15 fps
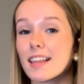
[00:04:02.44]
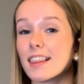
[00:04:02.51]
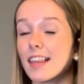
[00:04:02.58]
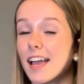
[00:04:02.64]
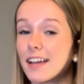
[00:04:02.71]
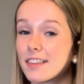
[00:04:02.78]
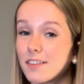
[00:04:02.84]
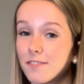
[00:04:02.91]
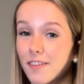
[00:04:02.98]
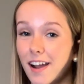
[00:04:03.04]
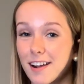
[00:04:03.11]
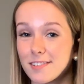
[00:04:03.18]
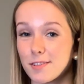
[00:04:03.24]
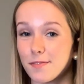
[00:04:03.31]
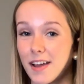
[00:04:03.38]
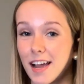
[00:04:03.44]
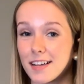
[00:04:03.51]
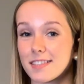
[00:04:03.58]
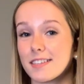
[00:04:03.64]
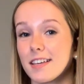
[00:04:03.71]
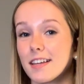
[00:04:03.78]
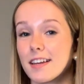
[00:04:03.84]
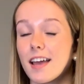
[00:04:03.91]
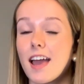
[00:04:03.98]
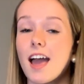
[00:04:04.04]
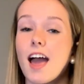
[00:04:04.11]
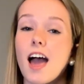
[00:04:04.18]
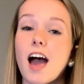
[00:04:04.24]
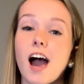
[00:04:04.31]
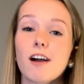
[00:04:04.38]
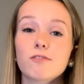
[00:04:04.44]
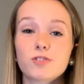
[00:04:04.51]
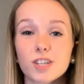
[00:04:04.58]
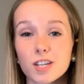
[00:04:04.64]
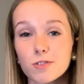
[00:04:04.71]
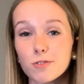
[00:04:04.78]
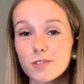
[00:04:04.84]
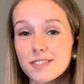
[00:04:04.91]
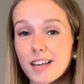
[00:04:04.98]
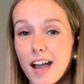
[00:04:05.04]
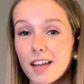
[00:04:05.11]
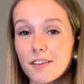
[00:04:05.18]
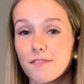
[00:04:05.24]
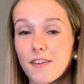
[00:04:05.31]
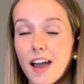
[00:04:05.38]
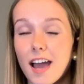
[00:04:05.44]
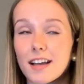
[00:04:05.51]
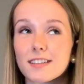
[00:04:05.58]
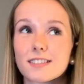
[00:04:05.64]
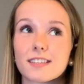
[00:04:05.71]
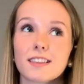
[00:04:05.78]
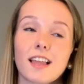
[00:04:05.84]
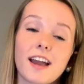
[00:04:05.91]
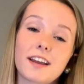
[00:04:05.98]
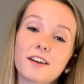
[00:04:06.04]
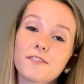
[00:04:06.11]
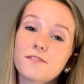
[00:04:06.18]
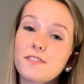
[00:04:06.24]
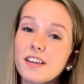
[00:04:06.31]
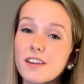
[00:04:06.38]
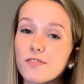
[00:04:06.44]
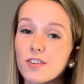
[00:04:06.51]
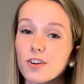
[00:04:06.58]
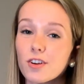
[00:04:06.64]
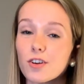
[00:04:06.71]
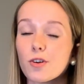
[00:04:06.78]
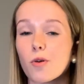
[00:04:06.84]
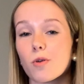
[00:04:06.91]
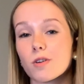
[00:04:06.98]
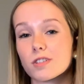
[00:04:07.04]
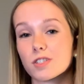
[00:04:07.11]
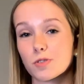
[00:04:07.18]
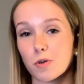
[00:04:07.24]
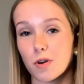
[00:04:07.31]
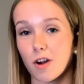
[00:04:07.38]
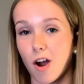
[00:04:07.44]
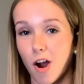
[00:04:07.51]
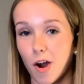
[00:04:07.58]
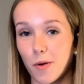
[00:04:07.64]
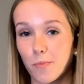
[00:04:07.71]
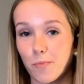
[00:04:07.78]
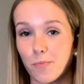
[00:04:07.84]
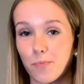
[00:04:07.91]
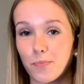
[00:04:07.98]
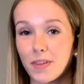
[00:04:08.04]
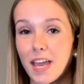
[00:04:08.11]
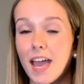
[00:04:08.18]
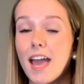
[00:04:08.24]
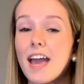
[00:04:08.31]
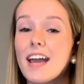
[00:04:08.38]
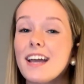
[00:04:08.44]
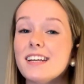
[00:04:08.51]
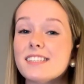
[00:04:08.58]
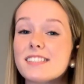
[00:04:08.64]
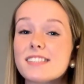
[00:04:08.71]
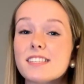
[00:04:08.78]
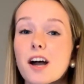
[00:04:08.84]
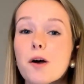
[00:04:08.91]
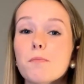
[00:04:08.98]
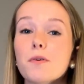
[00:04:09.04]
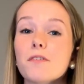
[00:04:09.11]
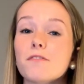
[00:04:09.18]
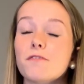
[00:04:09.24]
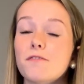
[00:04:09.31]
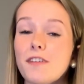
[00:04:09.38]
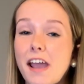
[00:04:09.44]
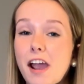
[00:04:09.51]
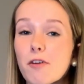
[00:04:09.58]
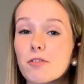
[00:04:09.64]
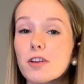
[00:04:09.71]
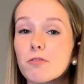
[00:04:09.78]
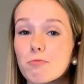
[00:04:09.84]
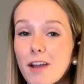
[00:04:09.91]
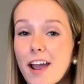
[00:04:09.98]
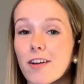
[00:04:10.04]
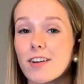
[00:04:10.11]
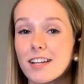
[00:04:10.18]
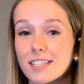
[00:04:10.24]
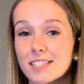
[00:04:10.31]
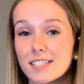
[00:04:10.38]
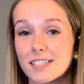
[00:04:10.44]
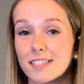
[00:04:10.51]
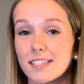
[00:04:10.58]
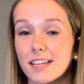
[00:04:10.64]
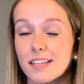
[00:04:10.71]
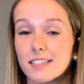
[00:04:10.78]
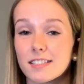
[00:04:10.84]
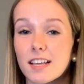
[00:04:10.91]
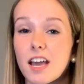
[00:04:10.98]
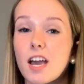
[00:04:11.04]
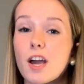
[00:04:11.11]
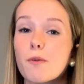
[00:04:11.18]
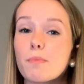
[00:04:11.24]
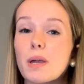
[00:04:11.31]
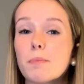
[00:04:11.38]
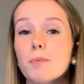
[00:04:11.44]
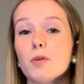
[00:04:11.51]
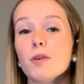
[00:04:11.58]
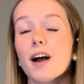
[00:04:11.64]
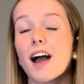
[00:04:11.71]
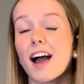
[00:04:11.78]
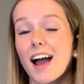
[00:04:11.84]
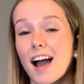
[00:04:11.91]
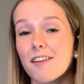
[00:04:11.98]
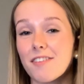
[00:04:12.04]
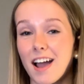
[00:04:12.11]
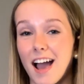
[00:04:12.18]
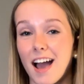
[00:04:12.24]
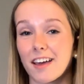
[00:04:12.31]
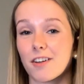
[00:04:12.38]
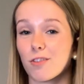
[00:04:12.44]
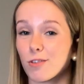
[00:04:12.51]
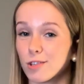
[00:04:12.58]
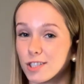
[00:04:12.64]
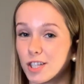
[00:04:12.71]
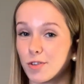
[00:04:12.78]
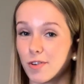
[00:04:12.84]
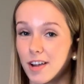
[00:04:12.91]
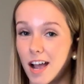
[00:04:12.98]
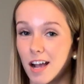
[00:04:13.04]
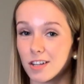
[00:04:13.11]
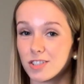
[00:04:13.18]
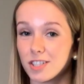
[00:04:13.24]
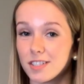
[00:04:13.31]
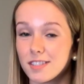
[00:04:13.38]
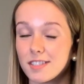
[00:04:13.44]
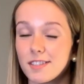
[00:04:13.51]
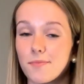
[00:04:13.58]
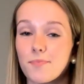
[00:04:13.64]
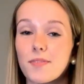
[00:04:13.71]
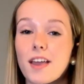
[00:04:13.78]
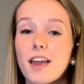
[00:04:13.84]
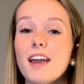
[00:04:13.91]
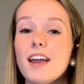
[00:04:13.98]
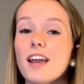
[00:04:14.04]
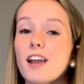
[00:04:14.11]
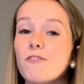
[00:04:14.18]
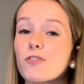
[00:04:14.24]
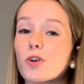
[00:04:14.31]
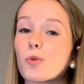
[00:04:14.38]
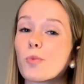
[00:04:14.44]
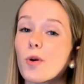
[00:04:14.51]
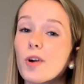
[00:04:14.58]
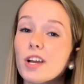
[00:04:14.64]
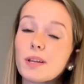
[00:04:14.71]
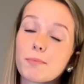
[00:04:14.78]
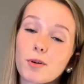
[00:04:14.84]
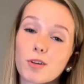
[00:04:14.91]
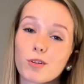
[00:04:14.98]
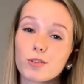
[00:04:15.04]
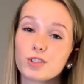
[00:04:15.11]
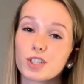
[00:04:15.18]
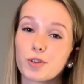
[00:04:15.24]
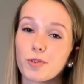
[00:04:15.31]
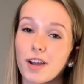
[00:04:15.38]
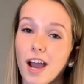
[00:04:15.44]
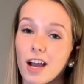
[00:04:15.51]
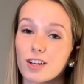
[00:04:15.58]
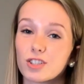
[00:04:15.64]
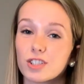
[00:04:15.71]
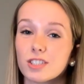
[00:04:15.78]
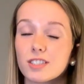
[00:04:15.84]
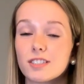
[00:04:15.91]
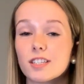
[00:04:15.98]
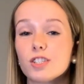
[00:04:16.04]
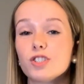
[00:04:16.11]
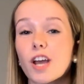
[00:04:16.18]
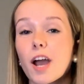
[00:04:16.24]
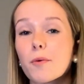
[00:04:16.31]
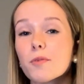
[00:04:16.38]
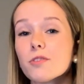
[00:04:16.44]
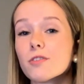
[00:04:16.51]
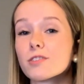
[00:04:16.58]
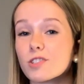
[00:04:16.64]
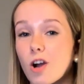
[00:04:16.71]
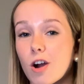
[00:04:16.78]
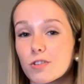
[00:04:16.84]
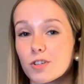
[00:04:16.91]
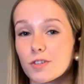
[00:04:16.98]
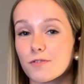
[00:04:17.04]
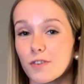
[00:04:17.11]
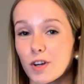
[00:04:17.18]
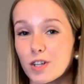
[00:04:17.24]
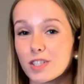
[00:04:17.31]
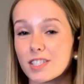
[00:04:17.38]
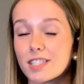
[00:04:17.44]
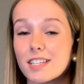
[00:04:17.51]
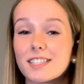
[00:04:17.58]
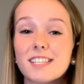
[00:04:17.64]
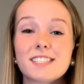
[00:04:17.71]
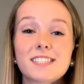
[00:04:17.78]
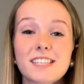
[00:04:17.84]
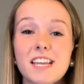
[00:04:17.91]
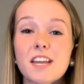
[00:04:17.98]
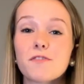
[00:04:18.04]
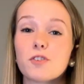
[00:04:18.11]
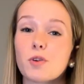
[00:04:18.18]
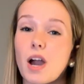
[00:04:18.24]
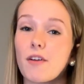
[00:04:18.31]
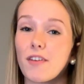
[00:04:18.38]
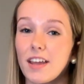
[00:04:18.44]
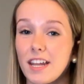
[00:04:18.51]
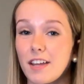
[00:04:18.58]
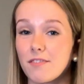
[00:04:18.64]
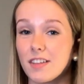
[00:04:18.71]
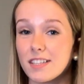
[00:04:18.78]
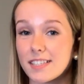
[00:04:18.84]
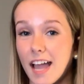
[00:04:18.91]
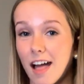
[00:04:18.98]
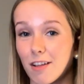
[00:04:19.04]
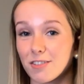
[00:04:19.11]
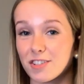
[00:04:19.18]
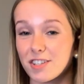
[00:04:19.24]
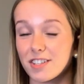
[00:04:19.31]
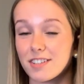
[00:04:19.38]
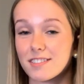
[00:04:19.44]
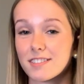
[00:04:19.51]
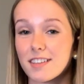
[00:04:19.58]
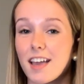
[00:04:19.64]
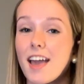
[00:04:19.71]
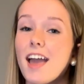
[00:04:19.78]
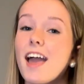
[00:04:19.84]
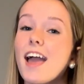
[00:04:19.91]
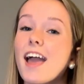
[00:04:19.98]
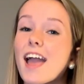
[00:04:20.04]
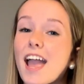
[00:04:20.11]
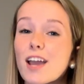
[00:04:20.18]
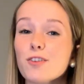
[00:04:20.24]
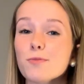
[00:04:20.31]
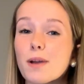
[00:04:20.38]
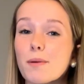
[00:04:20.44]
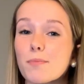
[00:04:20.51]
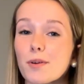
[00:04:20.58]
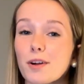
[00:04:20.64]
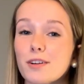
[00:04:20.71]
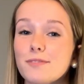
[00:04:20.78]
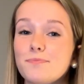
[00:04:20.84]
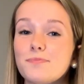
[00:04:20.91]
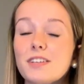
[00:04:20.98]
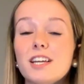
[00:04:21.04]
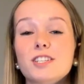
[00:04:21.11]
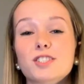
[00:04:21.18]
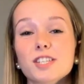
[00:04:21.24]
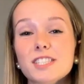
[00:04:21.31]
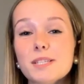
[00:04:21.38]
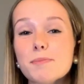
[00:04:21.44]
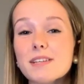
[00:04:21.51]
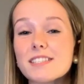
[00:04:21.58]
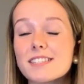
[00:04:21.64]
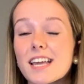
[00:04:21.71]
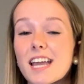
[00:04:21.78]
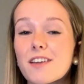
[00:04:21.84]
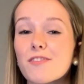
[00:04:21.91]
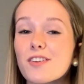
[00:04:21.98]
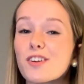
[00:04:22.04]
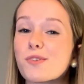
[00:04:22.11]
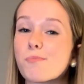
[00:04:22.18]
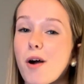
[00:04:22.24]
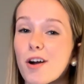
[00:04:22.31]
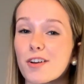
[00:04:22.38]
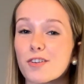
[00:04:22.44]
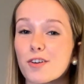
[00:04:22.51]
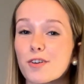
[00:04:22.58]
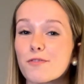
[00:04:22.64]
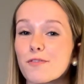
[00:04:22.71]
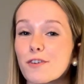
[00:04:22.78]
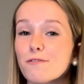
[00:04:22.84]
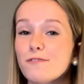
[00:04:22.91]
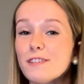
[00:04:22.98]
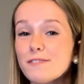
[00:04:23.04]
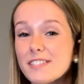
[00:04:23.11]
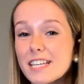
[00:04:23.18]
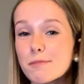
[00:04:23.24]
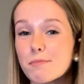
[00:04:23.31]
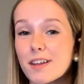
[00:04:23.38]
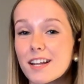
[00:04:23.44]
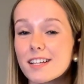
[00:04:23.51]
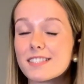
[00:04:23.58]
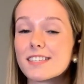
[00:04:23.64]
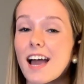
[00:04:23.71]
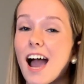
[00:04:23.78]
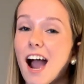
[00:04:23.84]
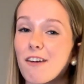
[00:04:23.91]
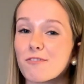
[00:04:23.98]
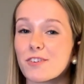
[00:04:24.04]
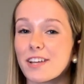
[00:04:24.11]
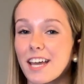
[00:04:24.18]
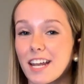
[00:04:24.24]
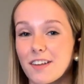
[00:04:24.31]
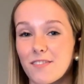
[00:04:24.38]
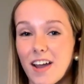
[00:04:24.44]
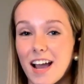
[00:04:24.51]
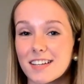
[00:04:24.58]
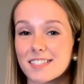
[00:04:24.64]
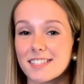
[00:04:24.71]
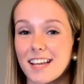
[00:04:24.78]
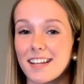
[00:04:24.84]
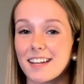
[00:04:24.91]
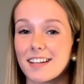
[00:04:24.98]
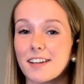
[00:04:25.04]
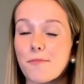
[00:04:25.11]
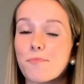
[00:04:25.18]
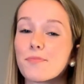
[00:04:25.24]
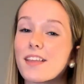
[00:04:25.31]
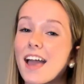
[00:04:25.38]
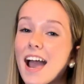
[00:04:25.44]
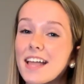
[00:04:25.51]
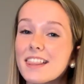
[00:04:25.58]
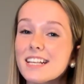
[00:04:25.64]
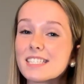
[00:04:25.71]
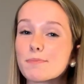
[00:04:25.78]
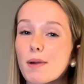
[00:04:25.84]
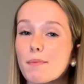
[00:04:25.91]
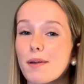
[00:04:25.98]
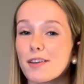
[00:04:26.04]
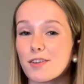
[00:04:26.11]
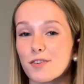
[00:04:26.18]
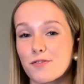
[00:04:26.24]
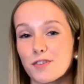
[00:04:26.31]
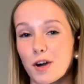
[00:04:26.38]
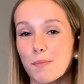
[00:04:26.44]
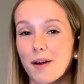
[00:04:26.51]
like the Pfizer vaccine, have general side effects like a fever or a sore arm. In some very rare instances, people have had allergic reactions. If you're worried about allergic reactions, check with your doctor first to see if you have any of these allergies. And remember, just to be safe, you're monitored for 15 minutes after getting vaccinated. And this might make you feel